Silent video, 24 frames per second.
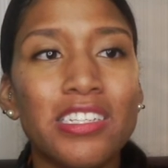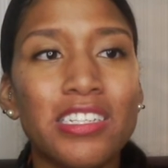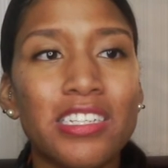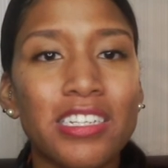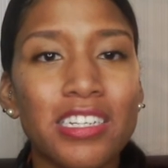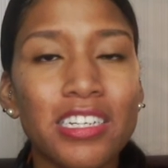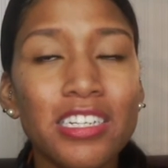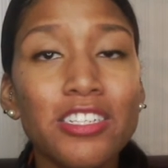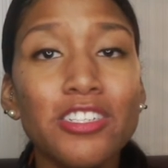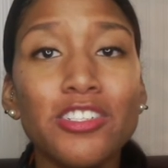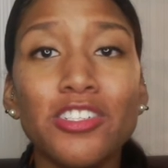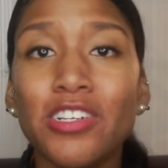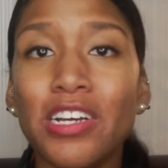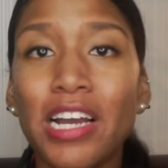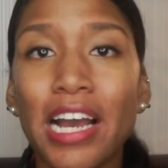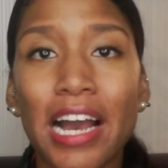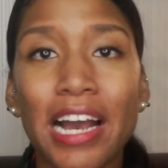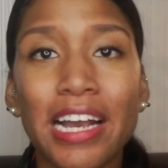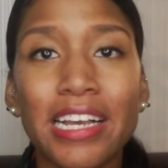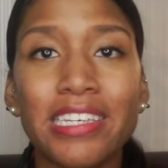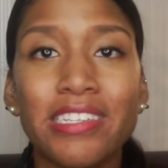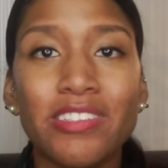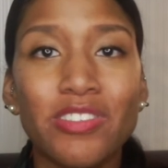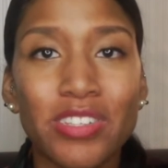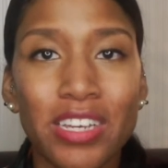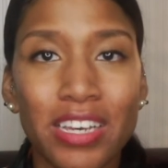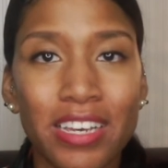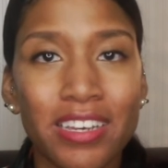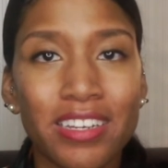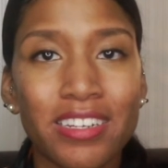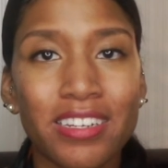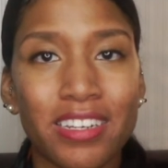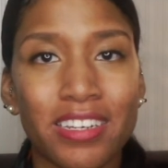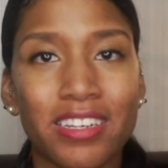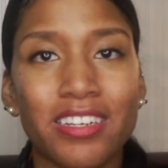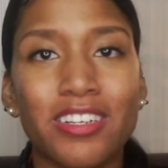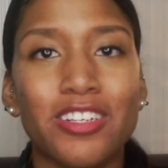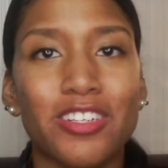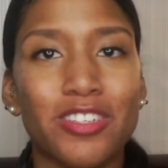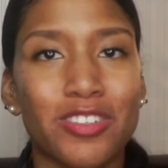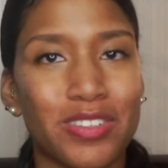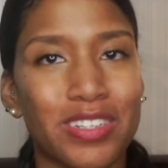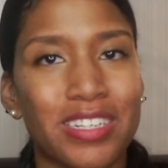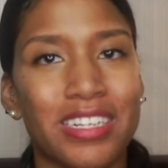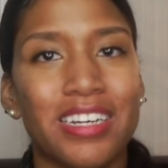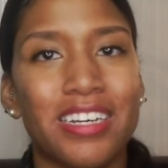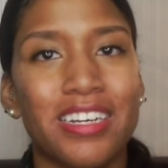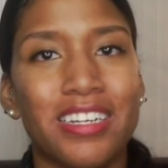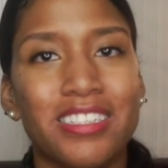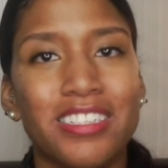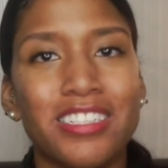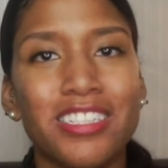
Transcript: get your Accutane in Korea.